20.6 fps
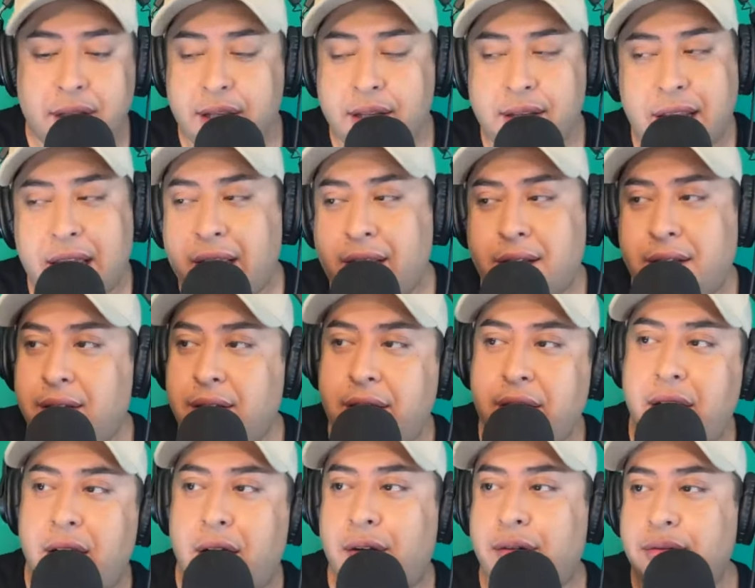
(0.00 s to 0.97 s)
like,
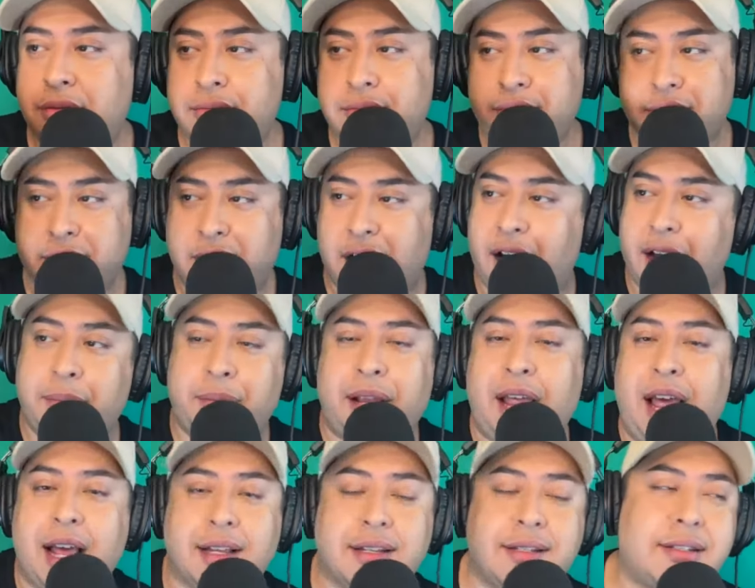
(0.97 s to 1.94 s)
you know, God
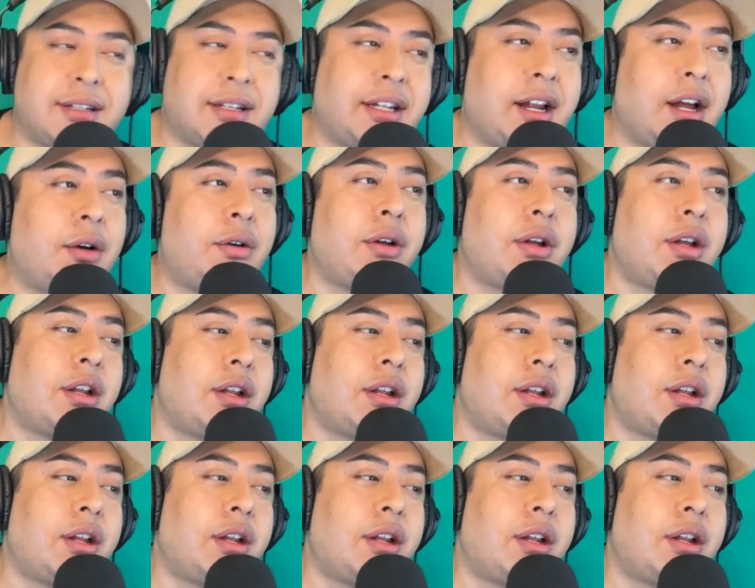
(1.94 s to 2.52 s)
bless, you know,